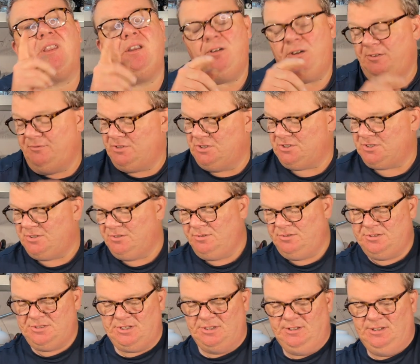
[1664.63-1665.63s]
I've just
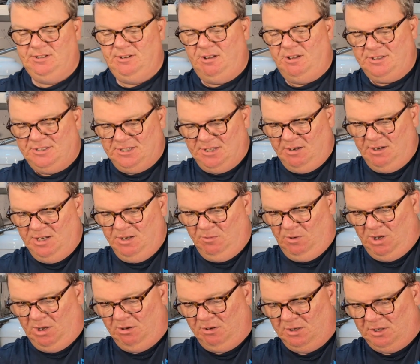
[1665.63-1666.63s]
thought something. I'll tell you
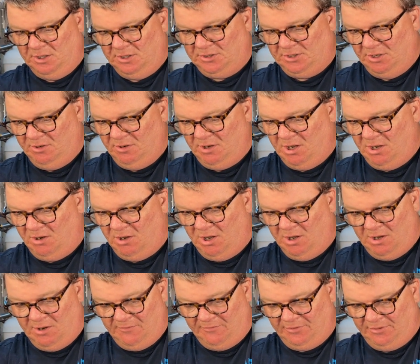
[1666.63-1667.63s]
what I'm going to do.
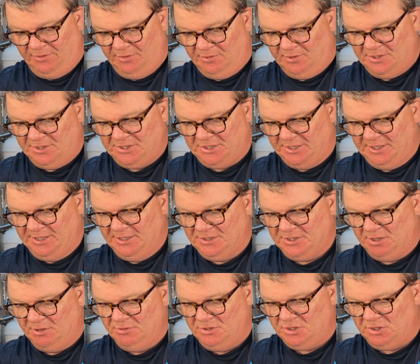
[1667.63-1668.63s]
I've thought of something,
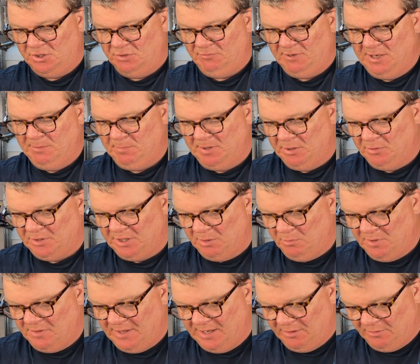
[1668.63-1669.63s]
so I'm just going to rebuild it
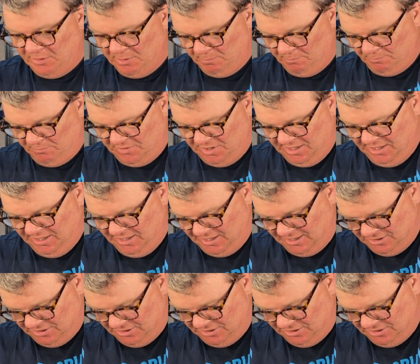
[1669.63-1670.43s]
without the